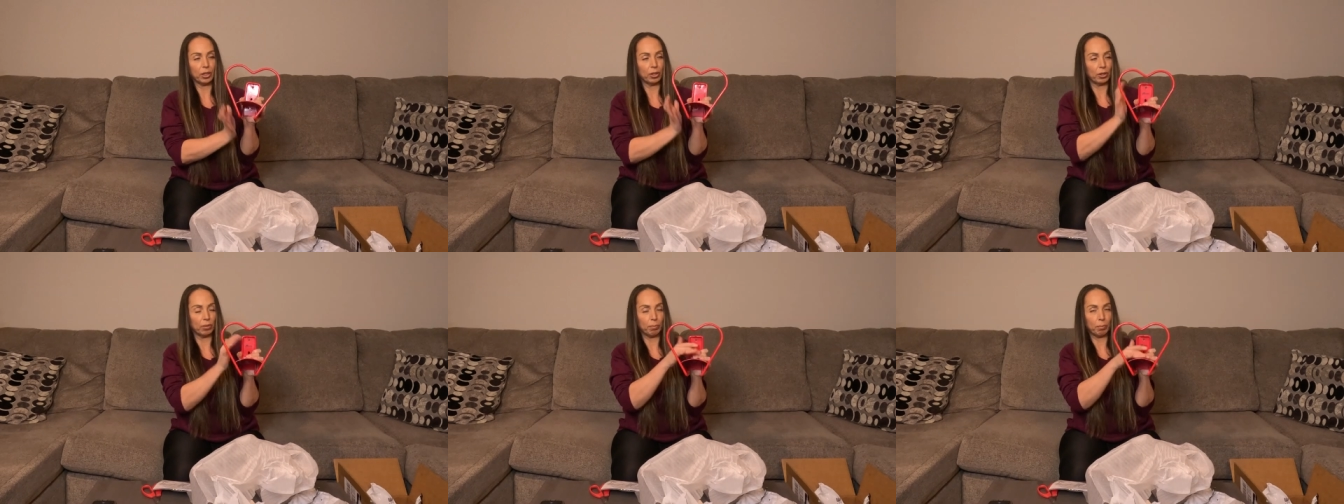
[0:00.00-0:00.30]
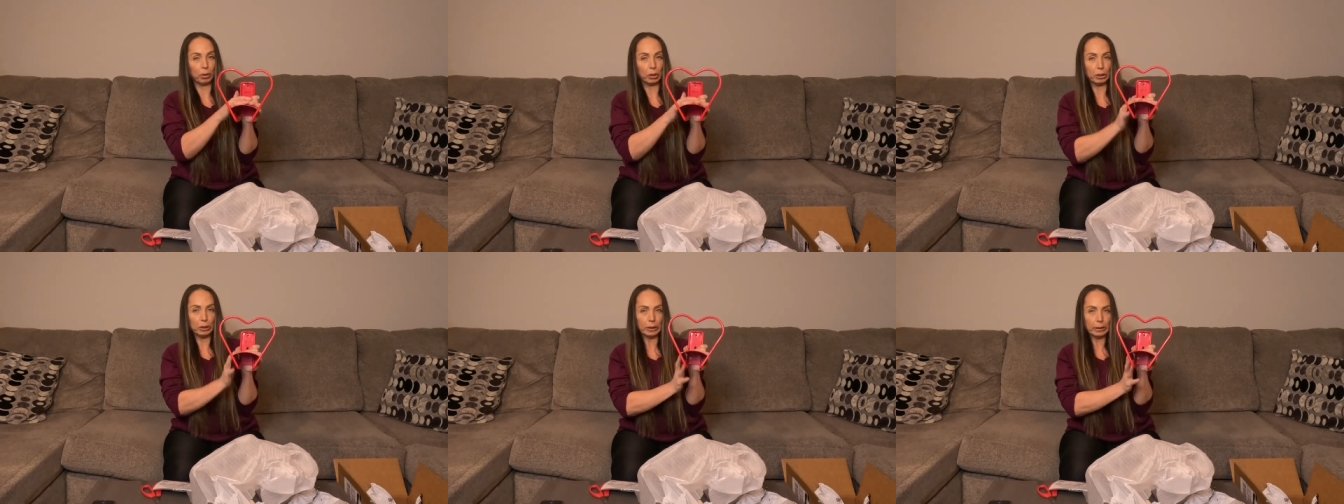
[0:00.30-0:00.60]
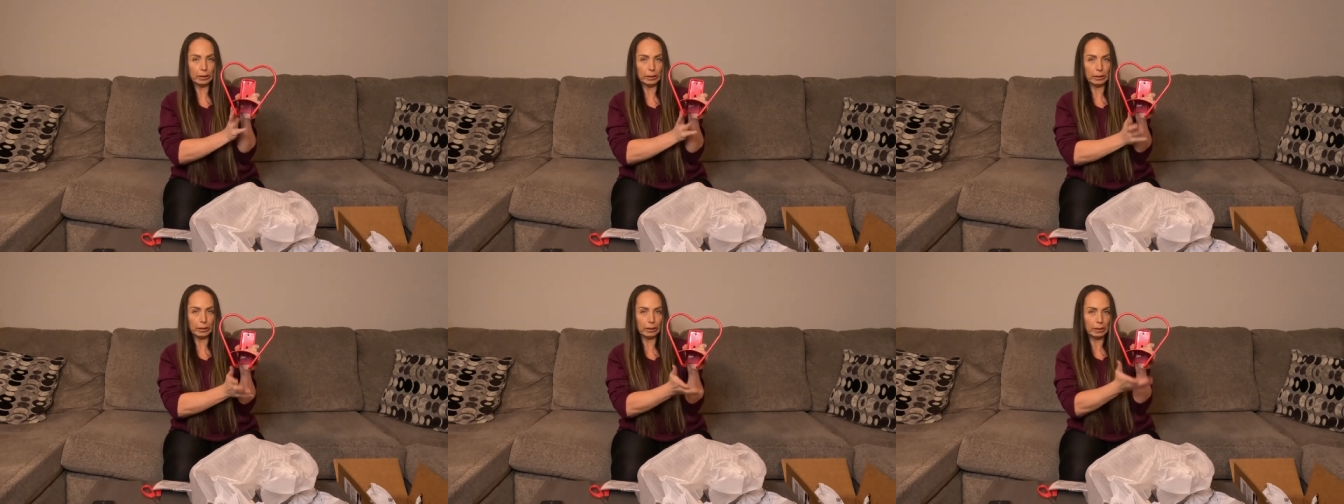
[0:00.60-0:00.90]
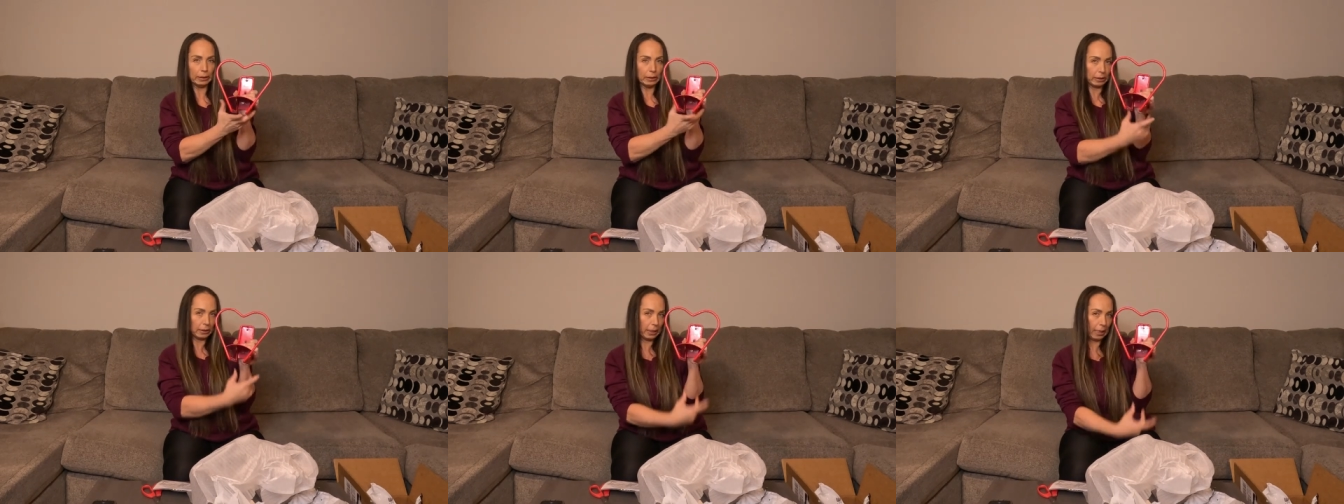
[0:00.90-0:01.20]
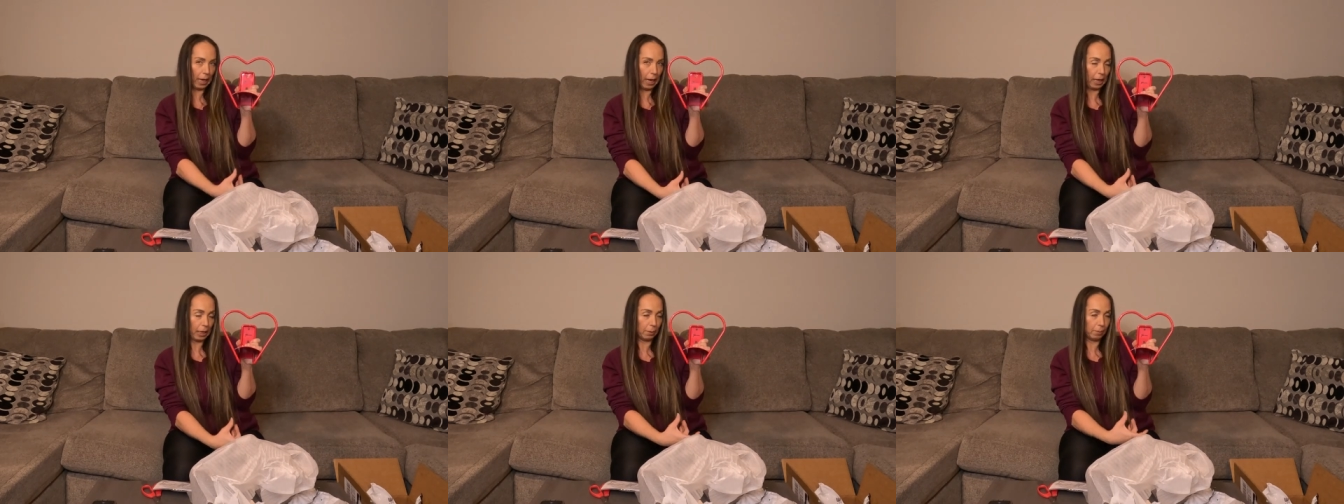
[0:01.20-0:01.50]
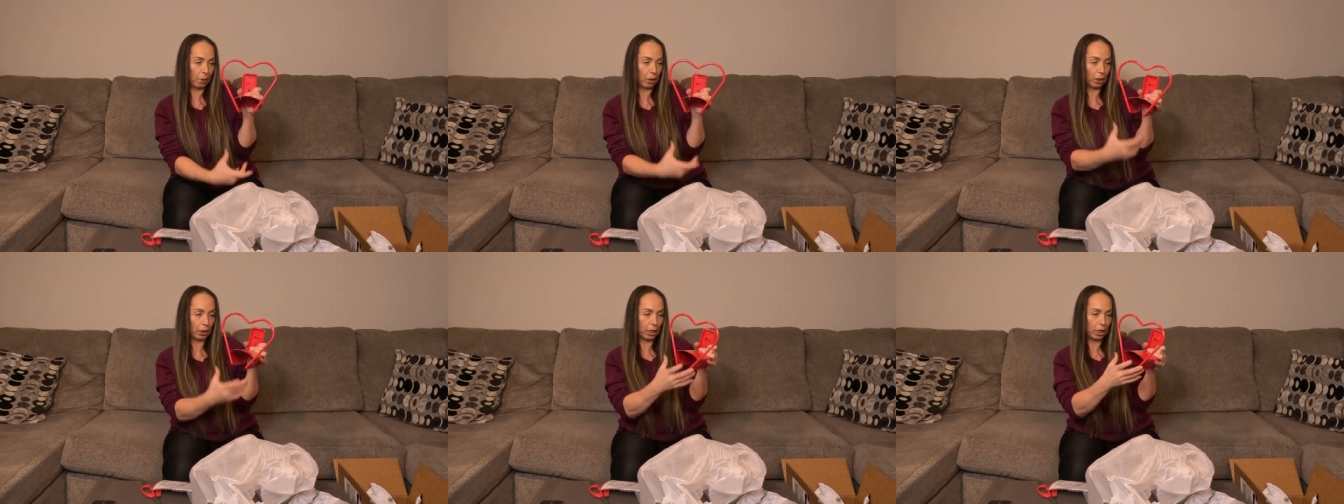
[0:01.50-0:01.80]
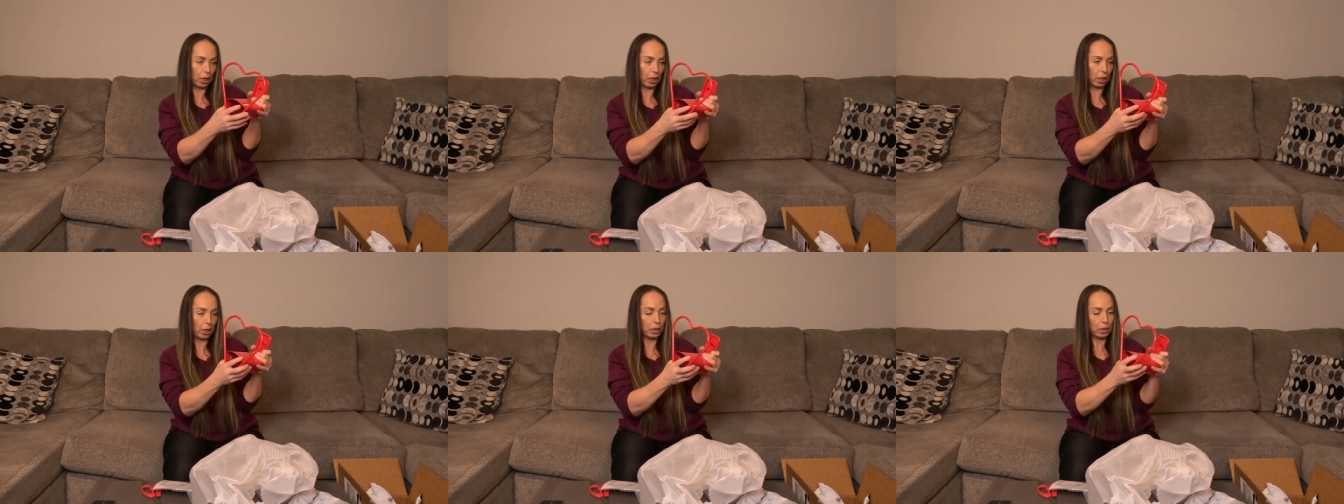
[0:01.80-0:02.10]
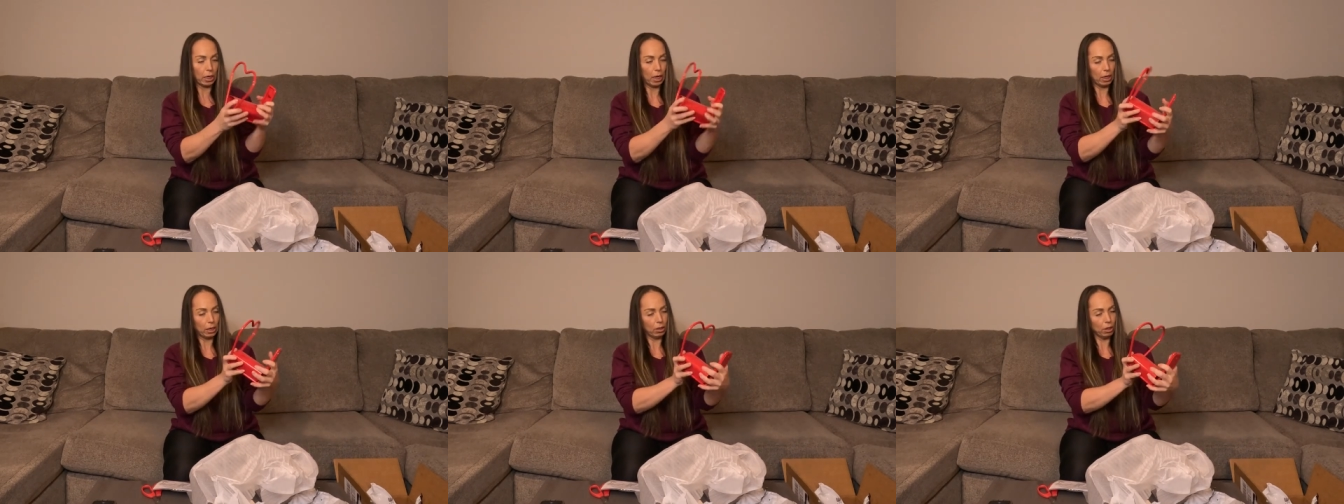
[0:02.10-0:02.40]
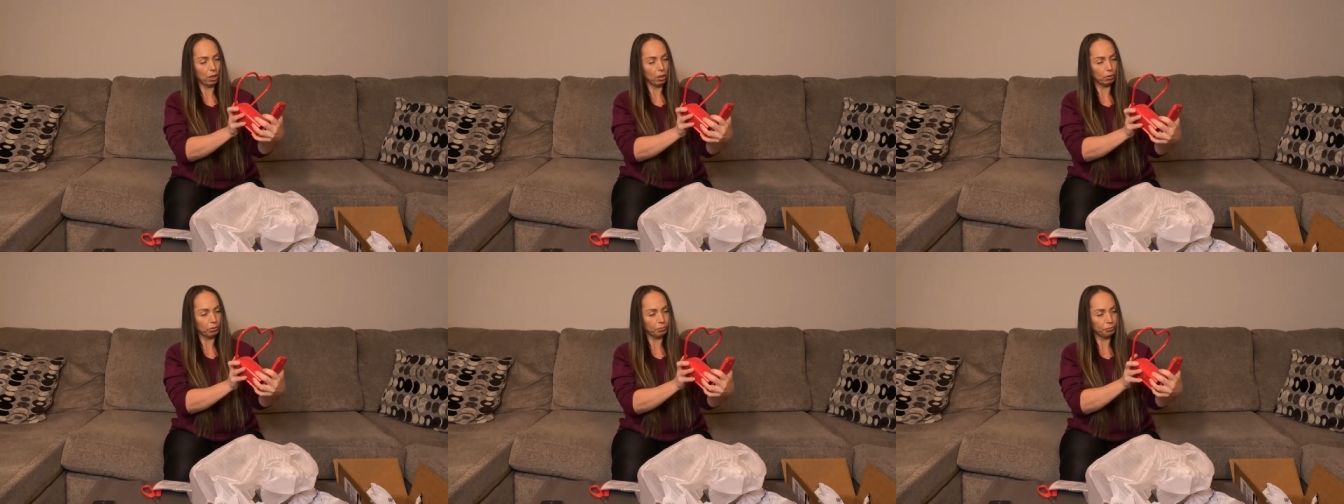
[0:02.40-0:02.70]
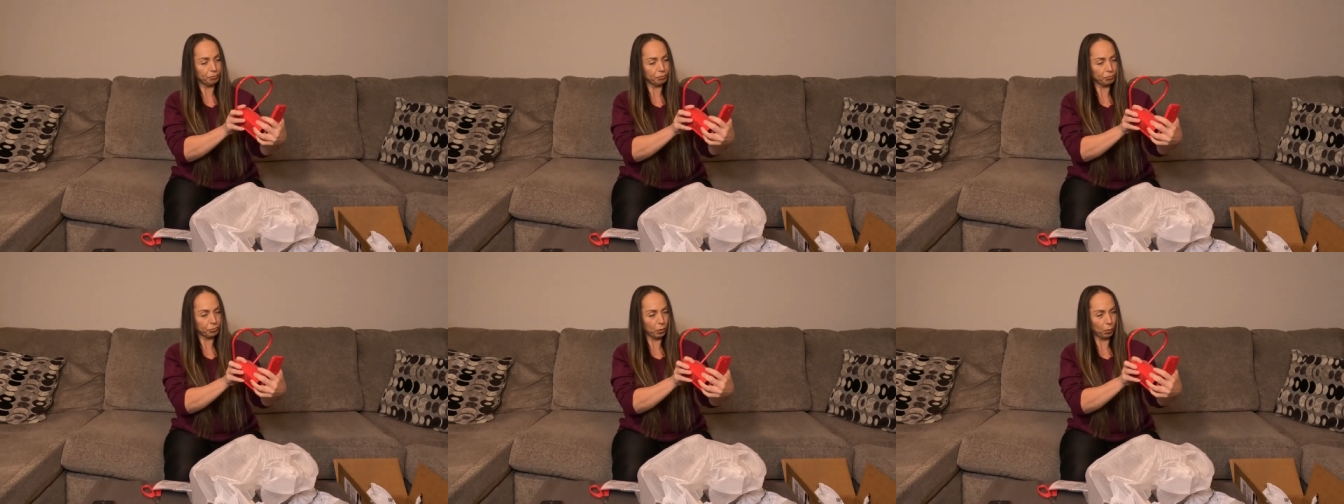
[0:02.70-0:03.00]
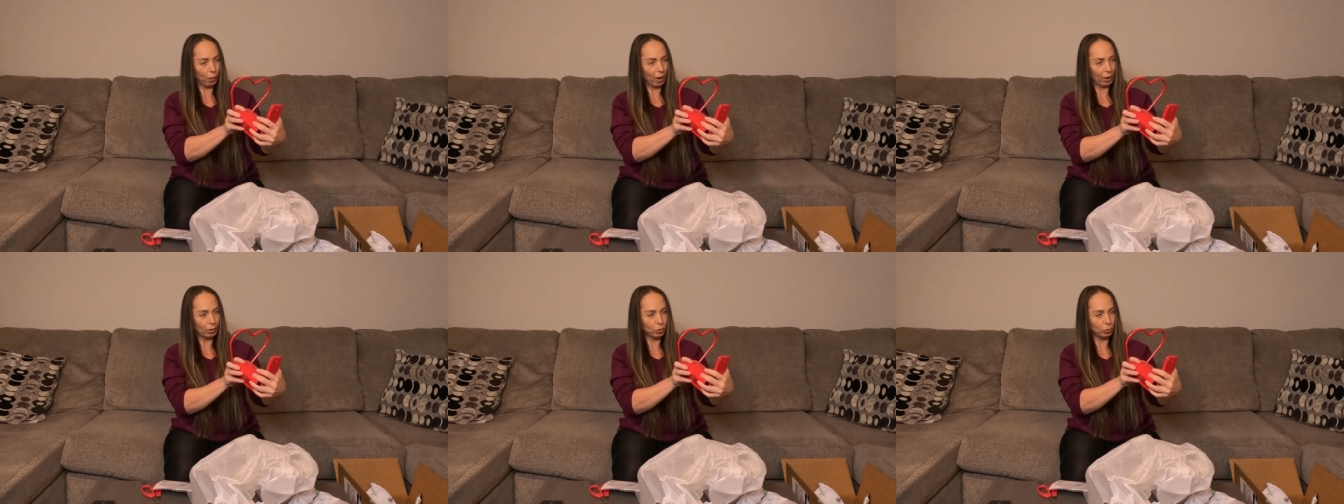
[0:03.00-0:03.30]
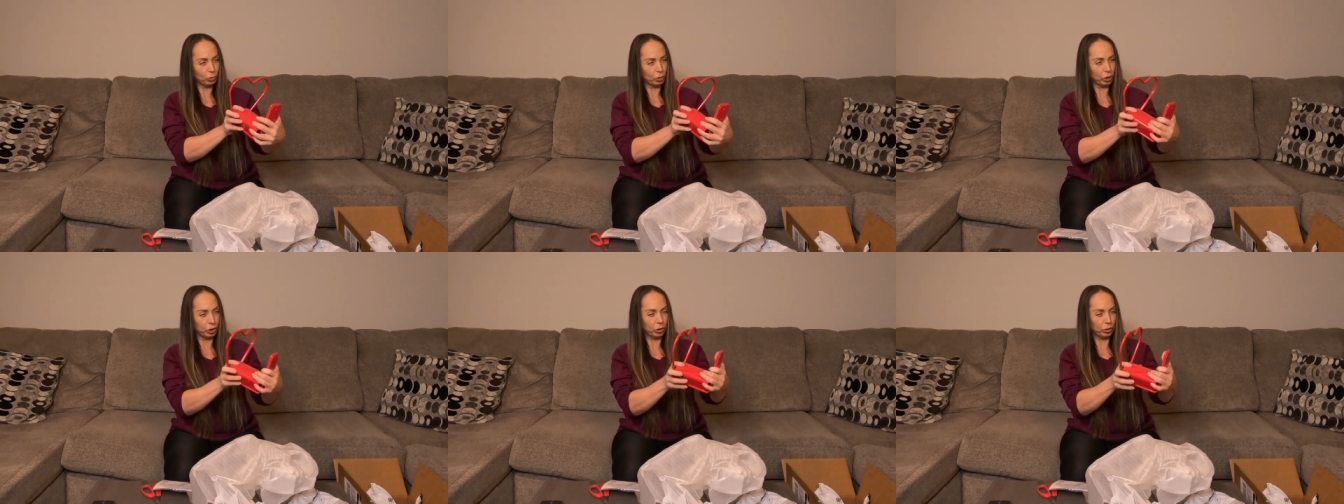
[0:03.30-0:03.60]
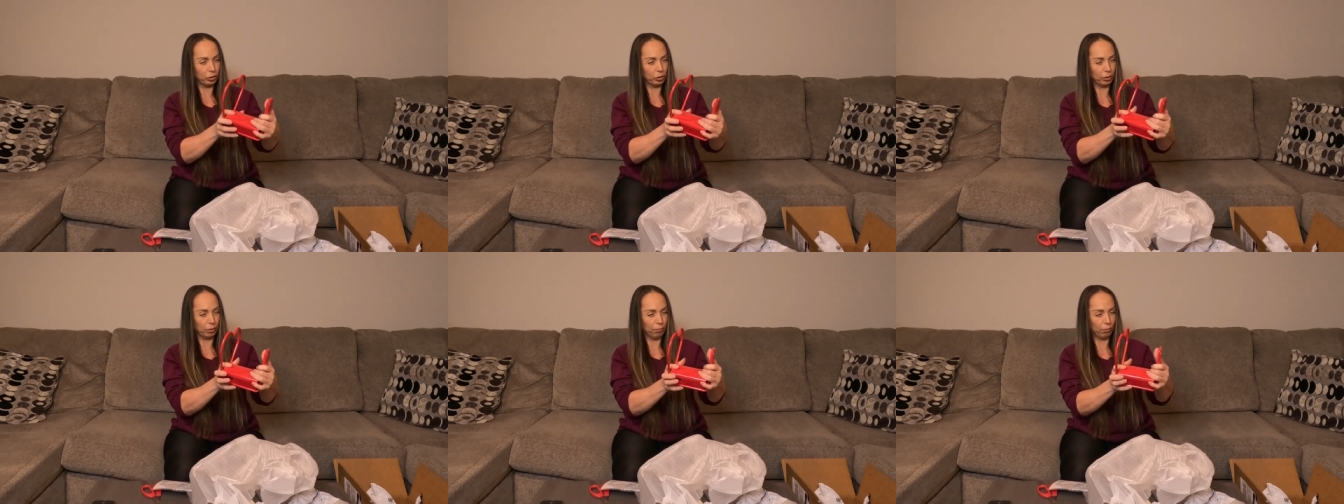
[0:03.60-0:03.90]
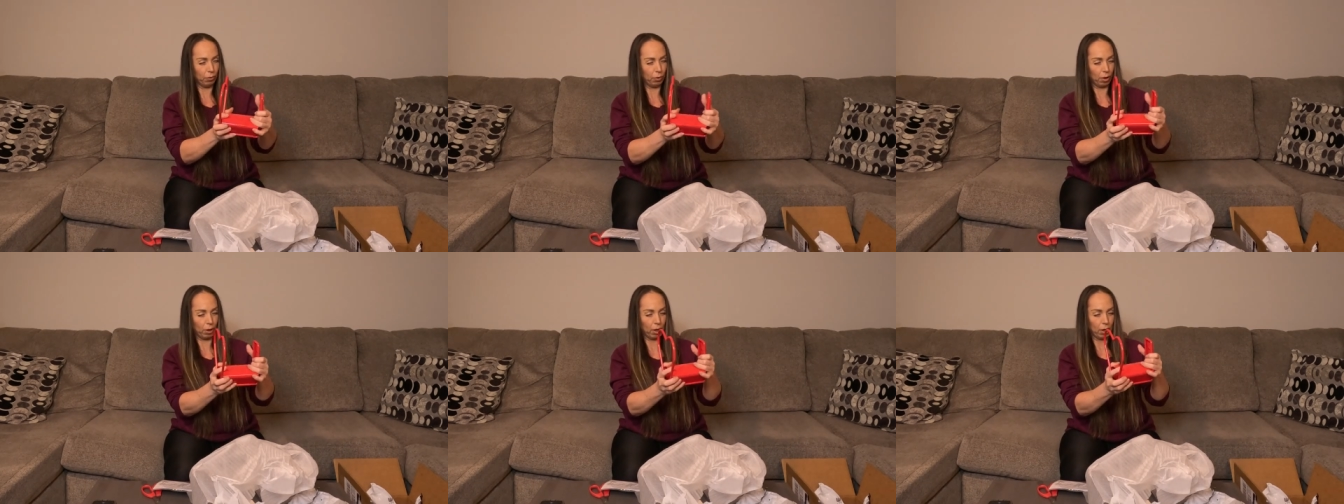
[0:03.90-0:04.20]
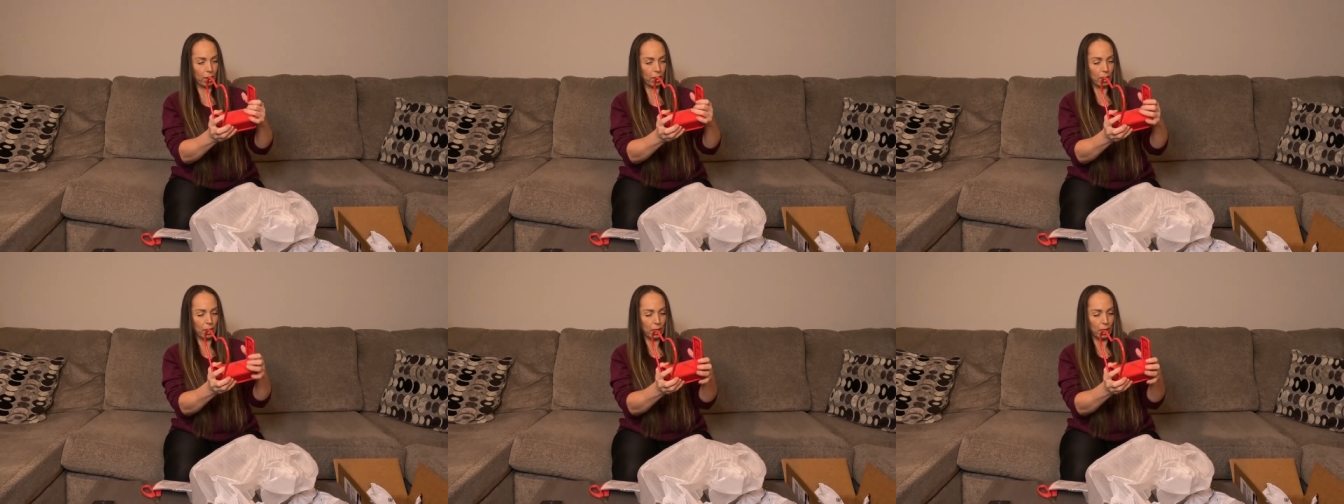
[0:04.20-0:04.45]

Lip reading: your purses, hang them on there. I don't know. What else would you use them for?